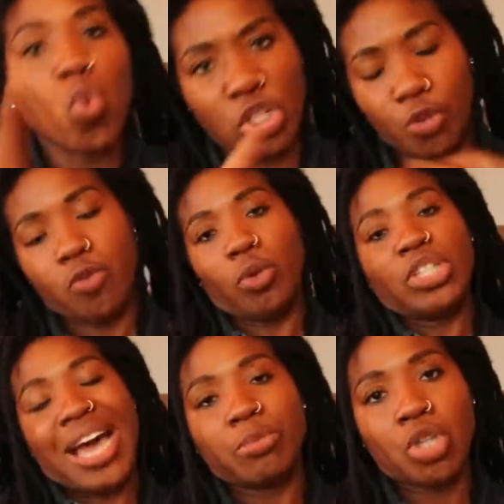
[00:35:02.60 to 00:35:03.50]
with your
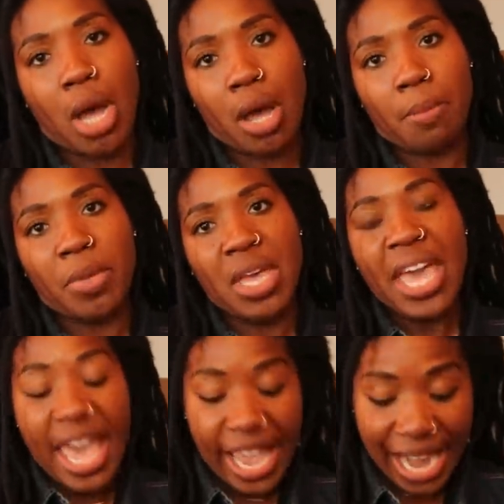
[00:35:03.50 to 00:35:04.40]
full-time job.
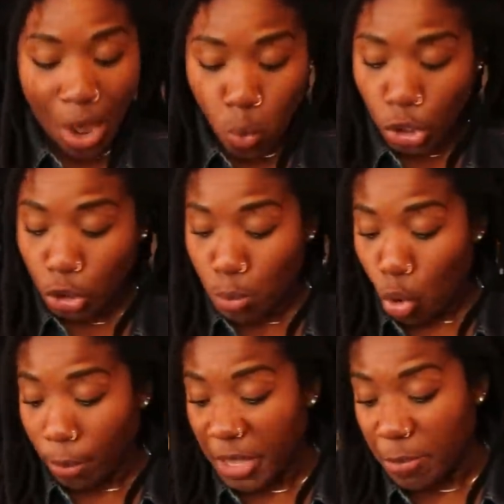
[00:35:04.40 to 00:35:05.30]
And I wish
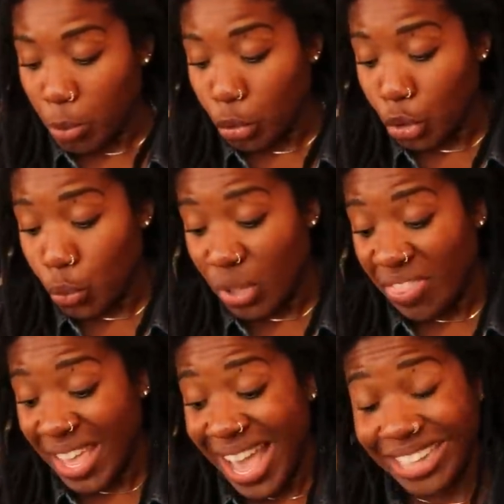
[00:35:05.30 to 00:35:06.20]
more people knew
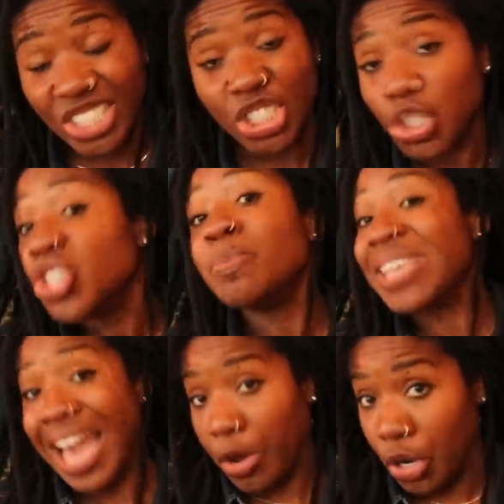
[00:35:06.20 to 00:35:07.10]
that they actually should
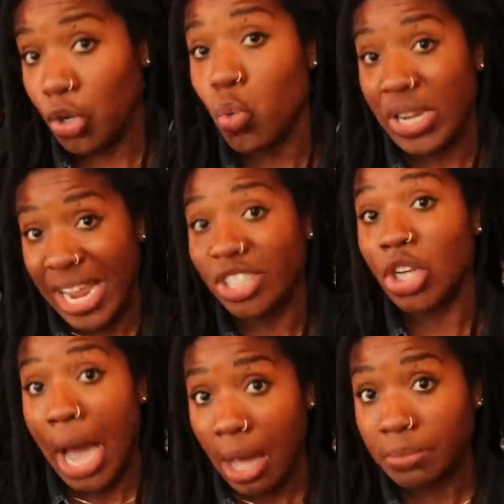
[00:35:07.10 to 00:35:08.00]
be out here quitting their
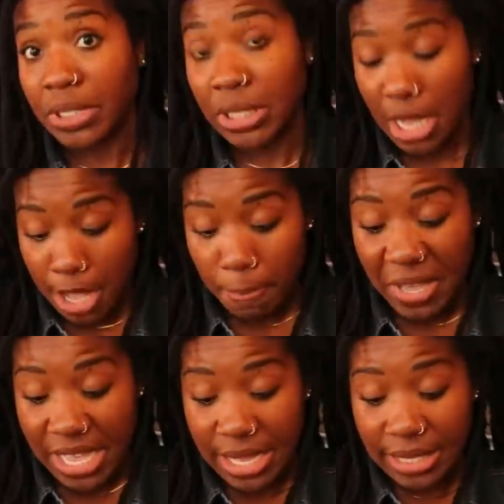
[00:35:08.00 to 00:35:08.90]
jobs,
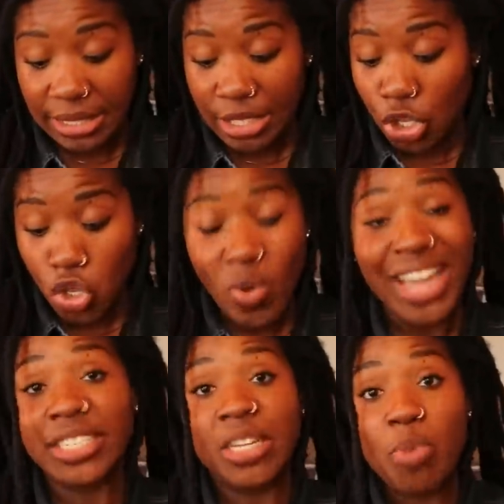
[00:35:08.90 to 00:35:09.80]
because you
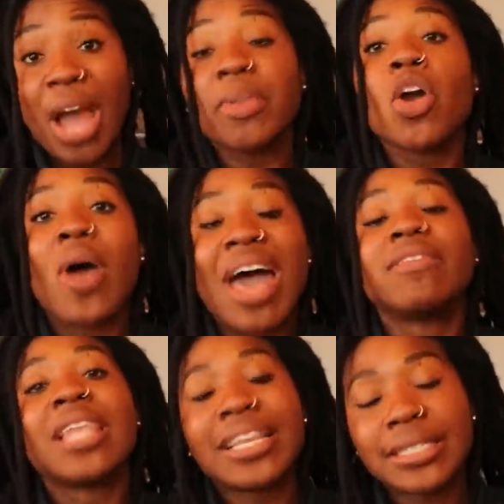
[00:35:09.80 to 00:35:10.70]
actually probably gonna
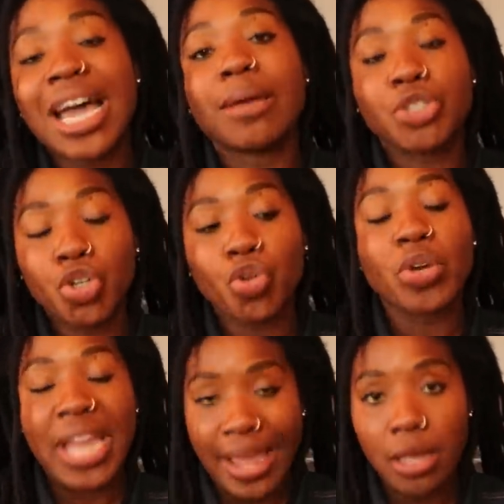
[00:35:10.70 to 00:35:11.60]
have less time to
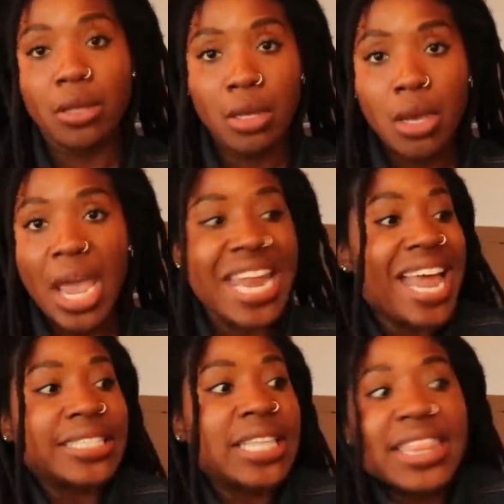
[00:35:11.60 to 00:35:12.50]
create.
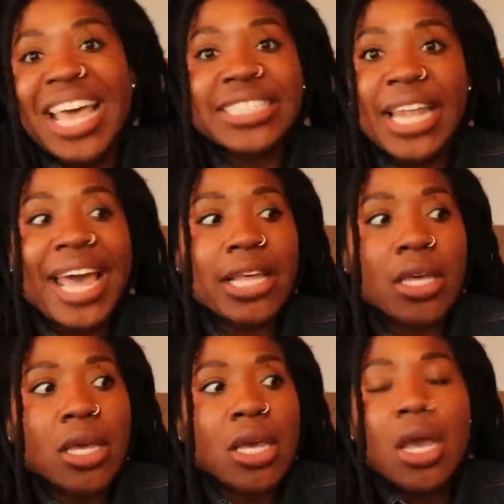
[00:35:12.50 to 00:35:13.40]
And that's like,